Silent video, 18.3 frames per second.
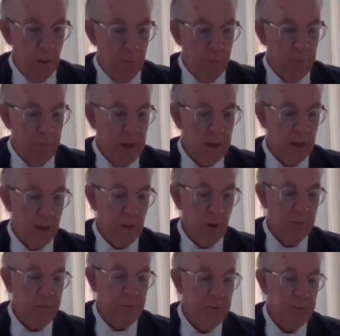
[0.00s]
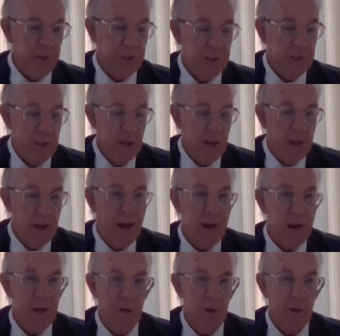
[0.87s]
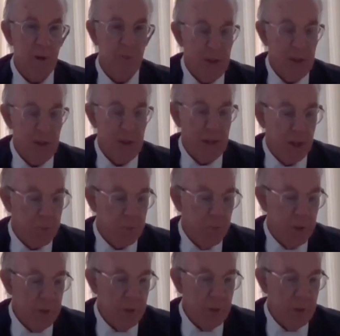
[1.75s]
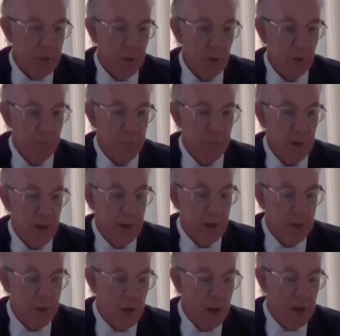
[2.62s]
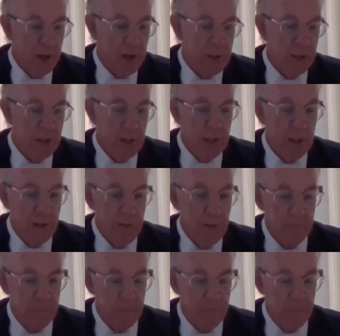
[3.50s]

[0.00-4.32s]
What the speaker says: paragraph 39 of that judgment on page 19.